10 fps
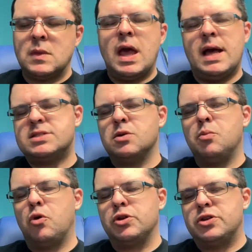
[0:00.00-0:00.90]
At some
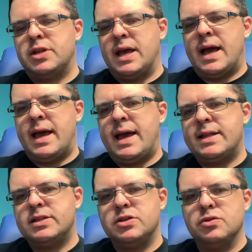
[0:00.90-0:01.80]
point today I
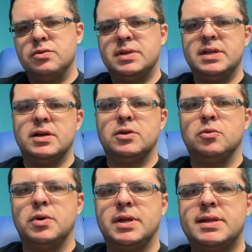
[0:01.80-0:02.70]
had to deal
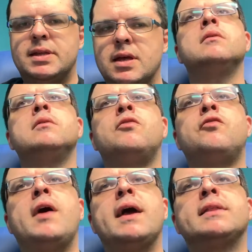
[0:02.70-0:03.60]
with the
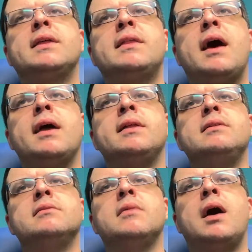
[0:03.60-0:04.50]
fact that
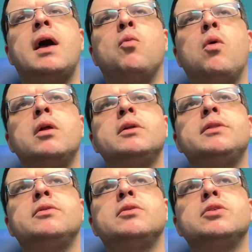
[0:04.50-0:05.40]
I wanted
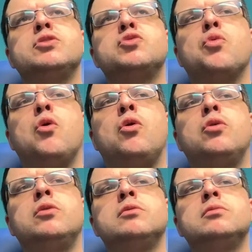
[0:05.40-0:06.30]
to
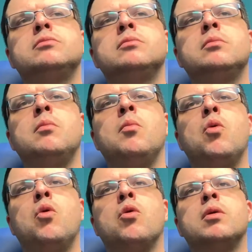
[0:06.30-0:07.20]
control
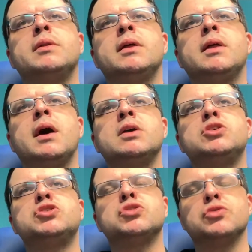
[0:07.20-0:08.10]
more than I
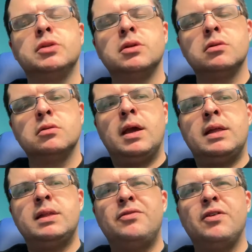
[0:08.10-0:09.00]
should,
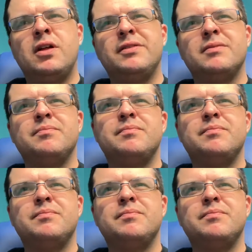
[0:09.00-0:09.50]
and it felt